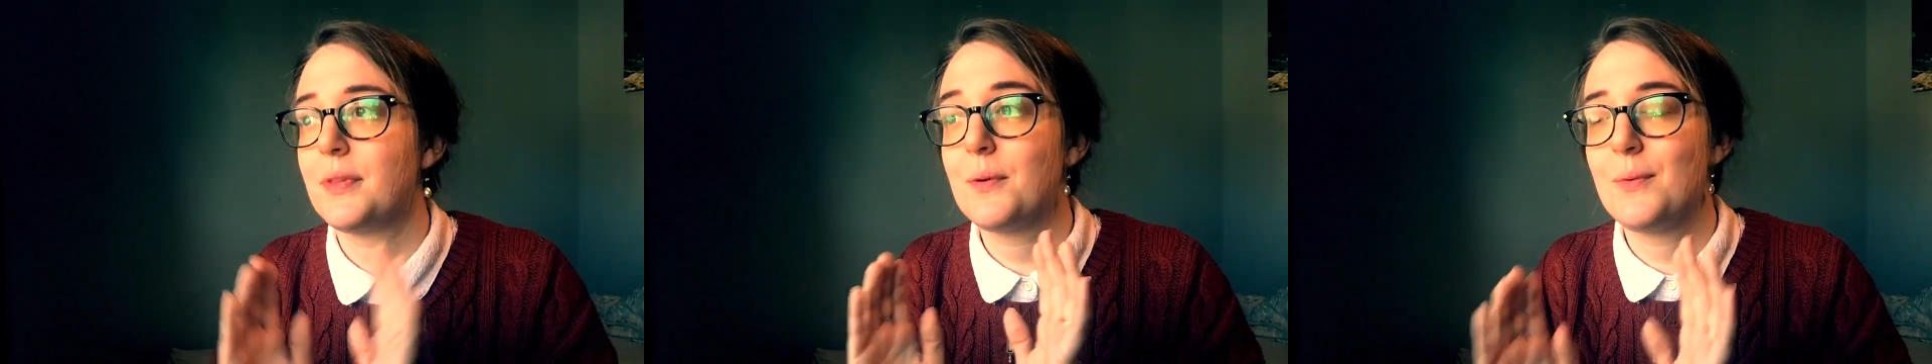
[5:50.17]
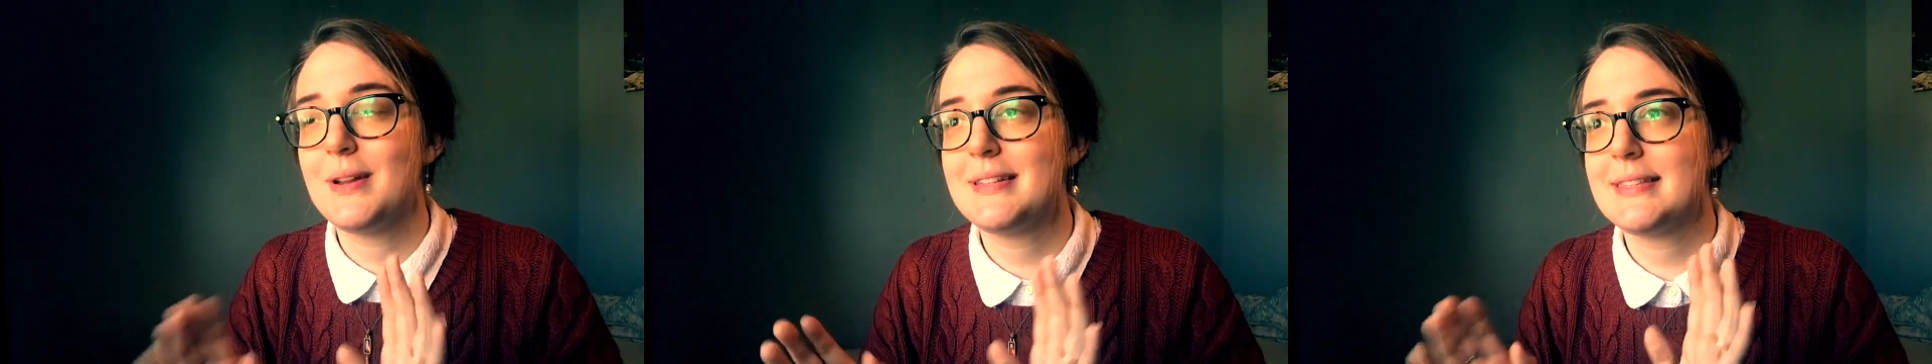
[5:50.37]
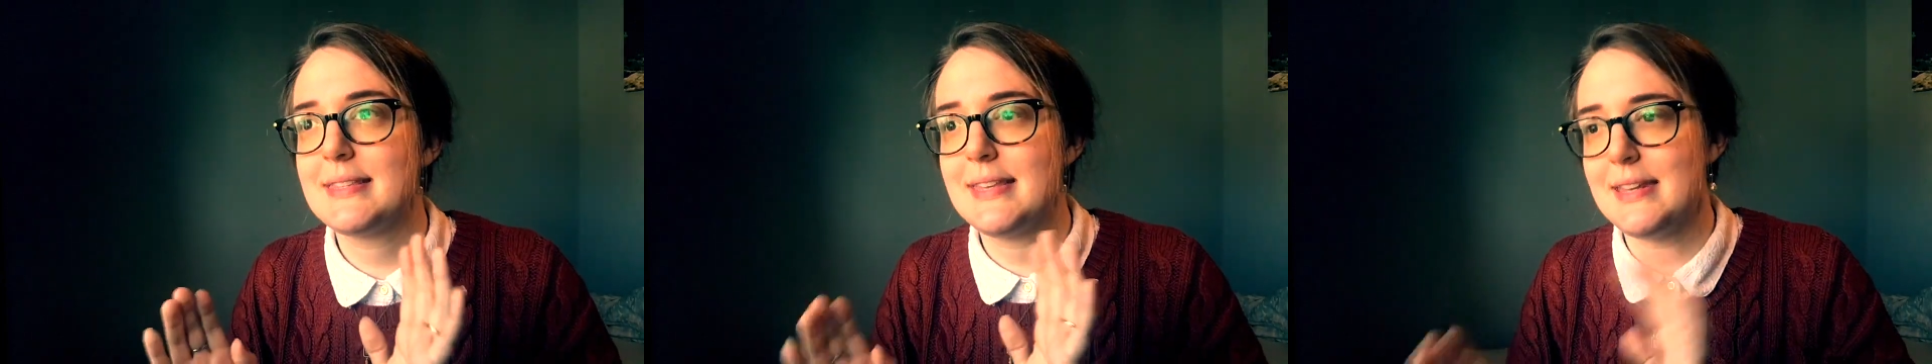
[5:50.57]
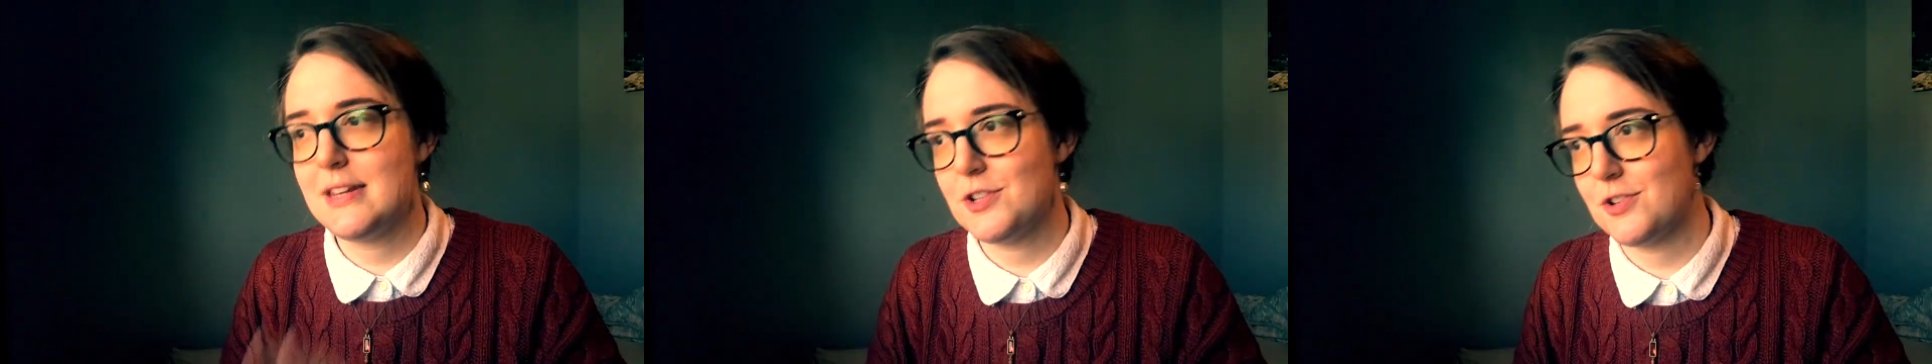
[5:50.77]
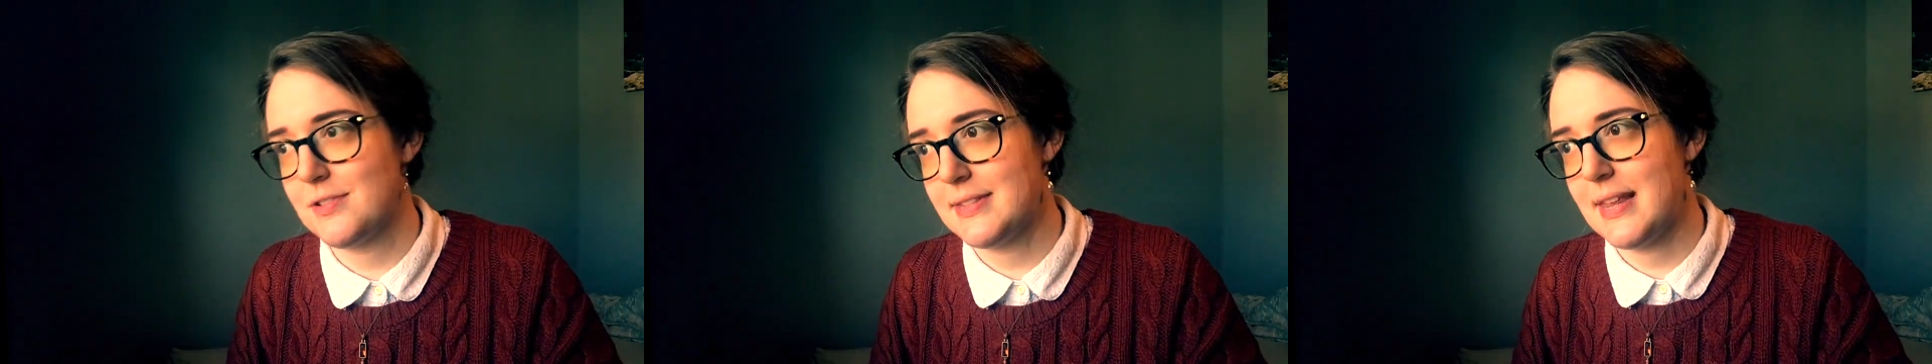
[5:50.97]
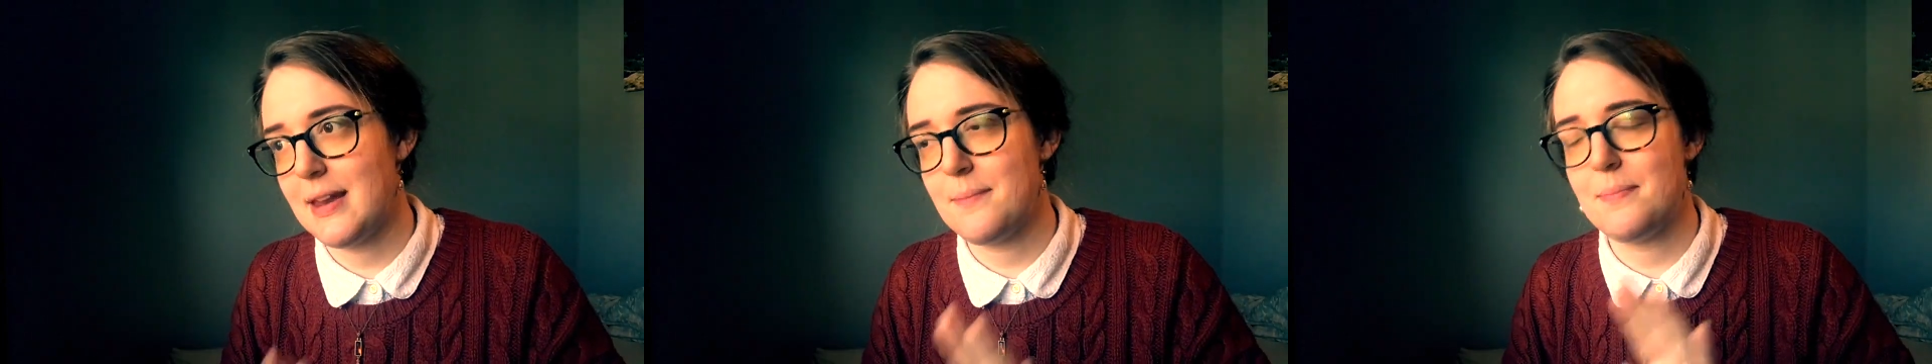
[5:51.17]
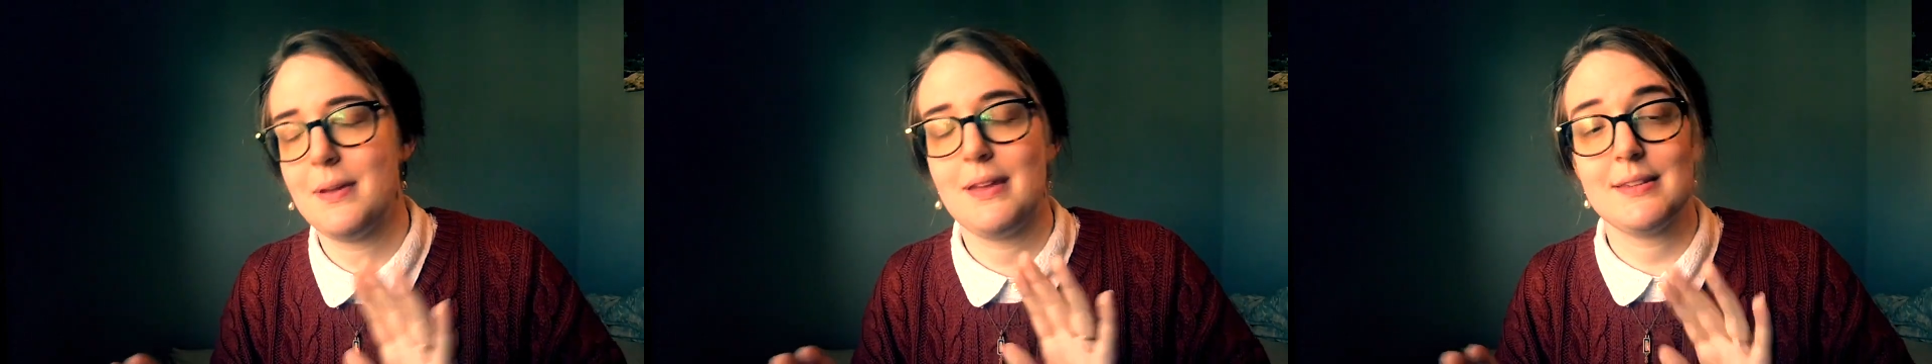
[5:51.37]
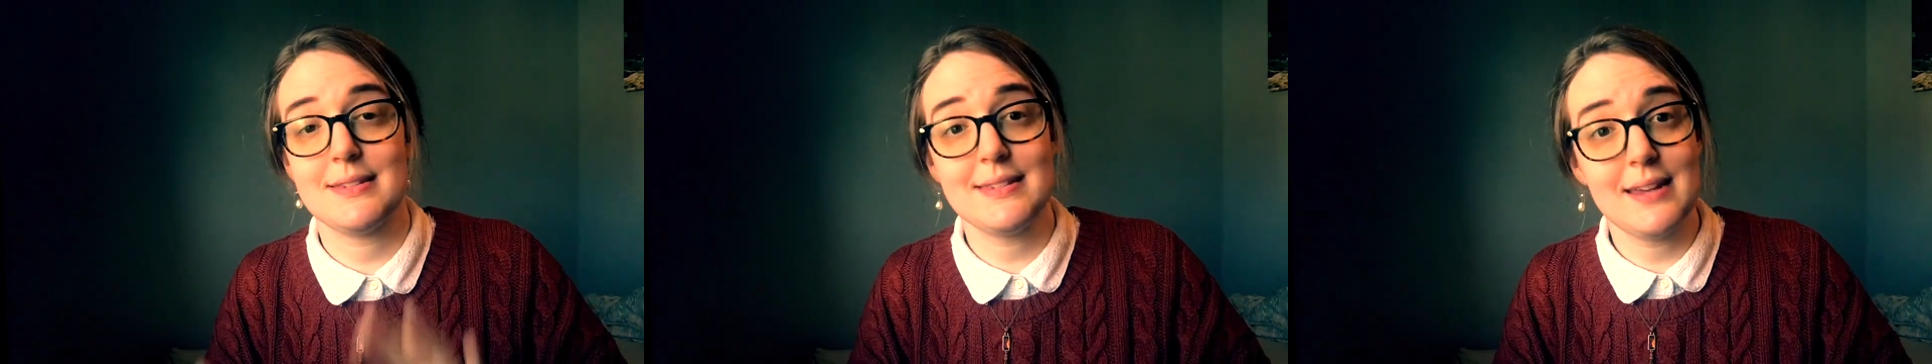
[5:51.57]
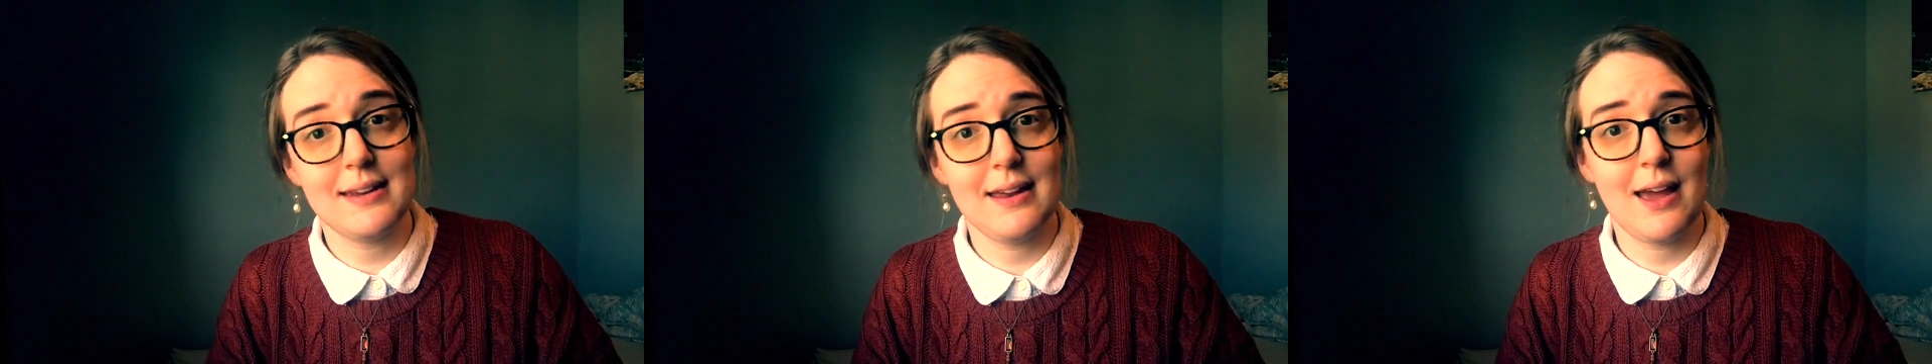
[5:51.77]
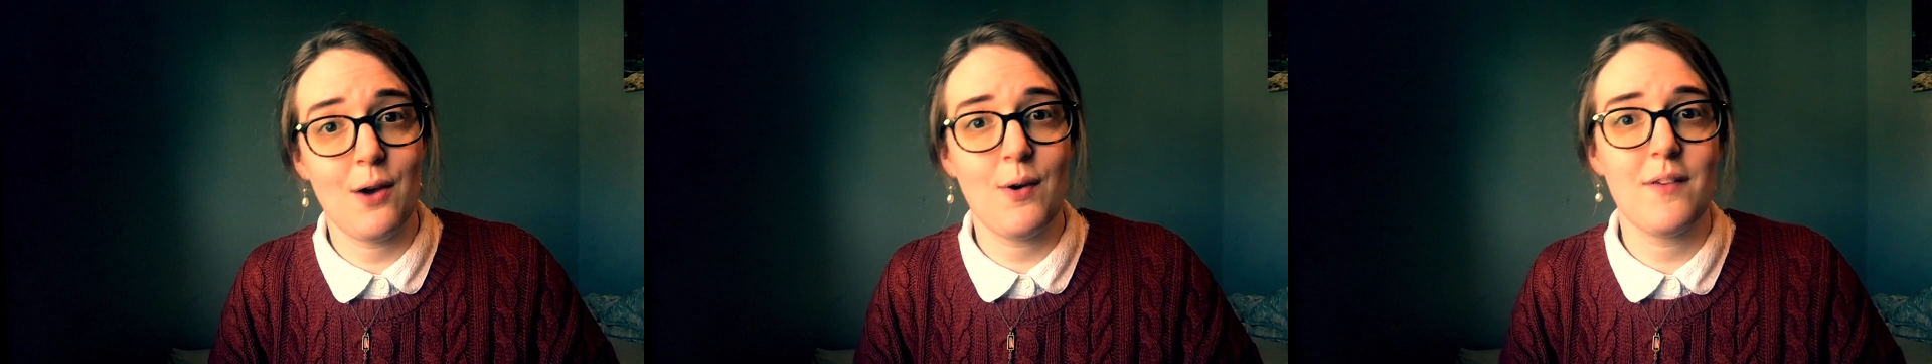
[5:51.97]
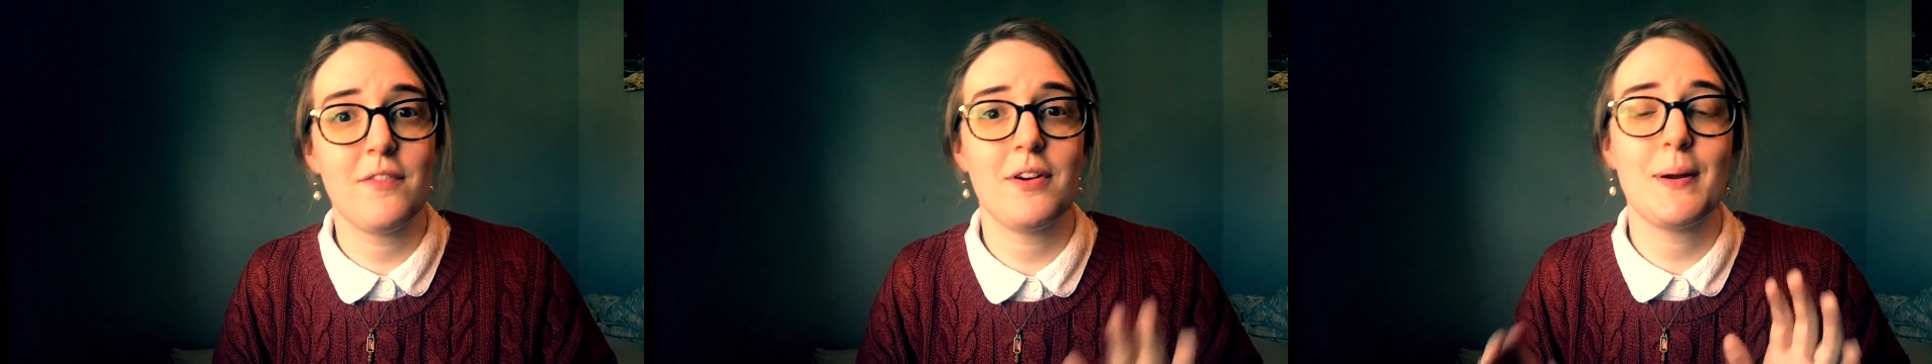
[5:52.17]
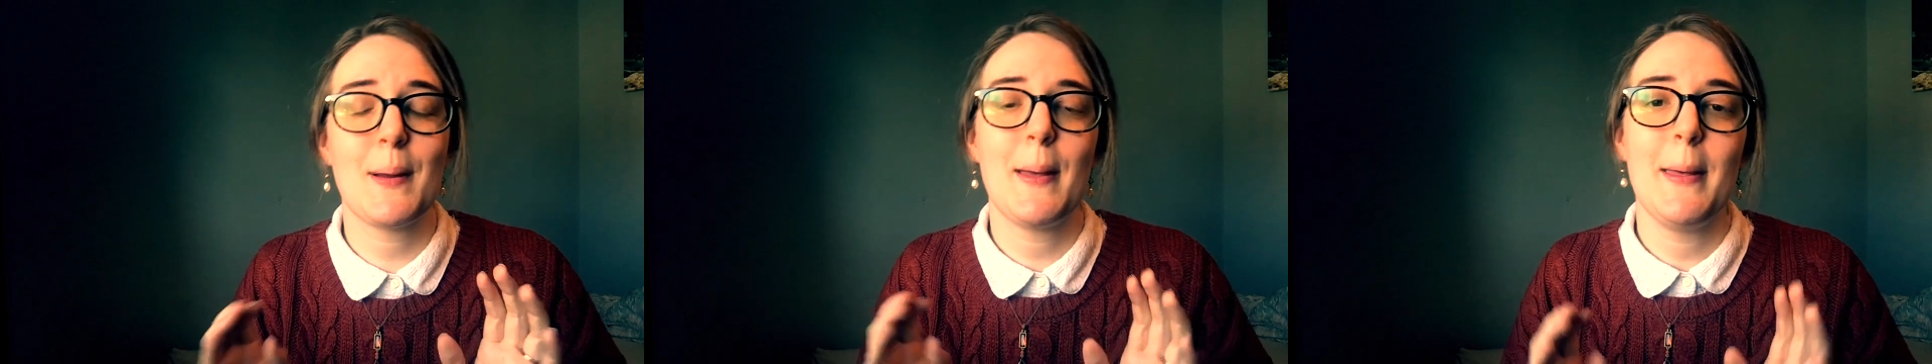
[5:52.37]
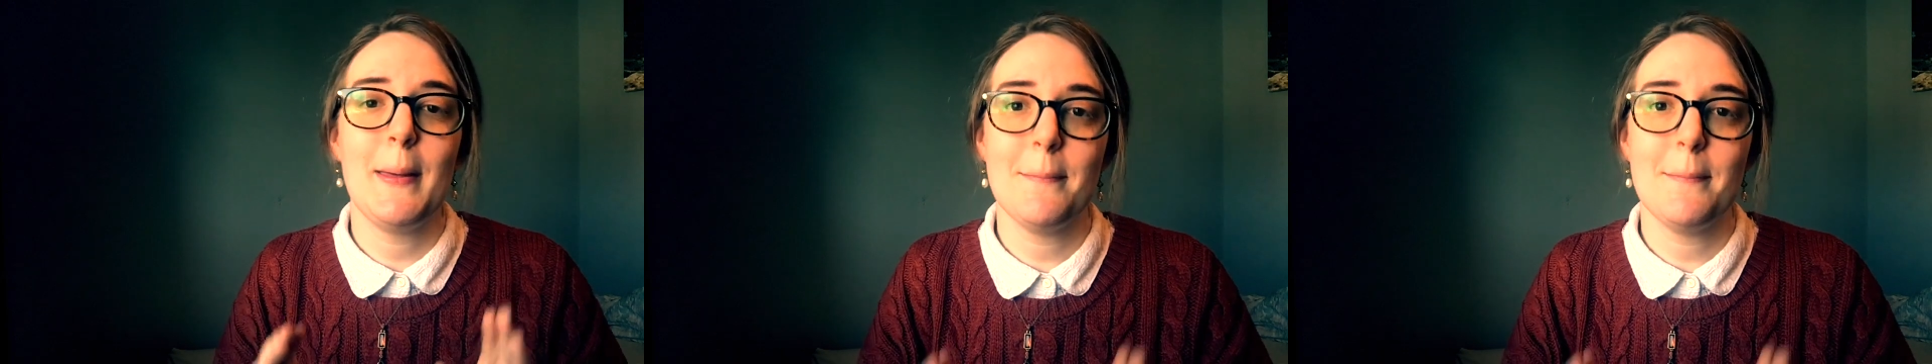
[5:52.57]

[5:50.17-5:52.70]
Once the initial setup is done, however,